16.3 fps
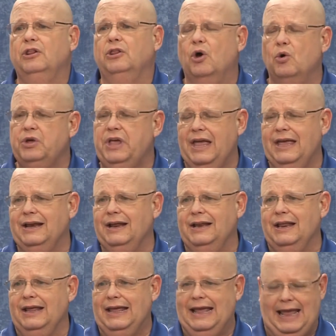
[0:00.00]

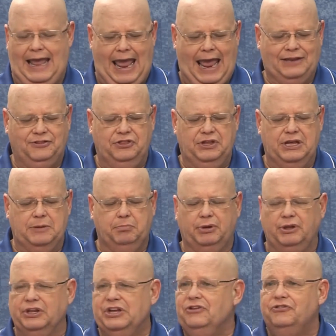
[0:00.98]
located at the
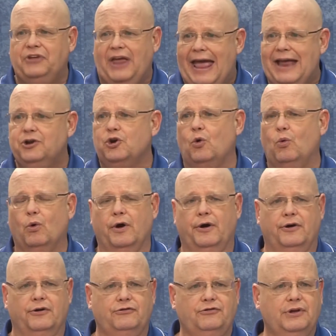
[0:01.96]
police
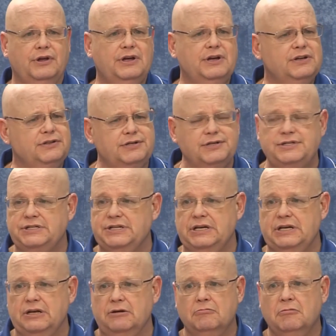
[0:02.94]
headquarters to
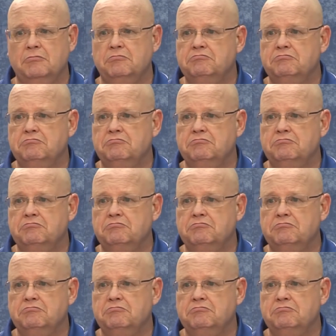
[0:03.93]
see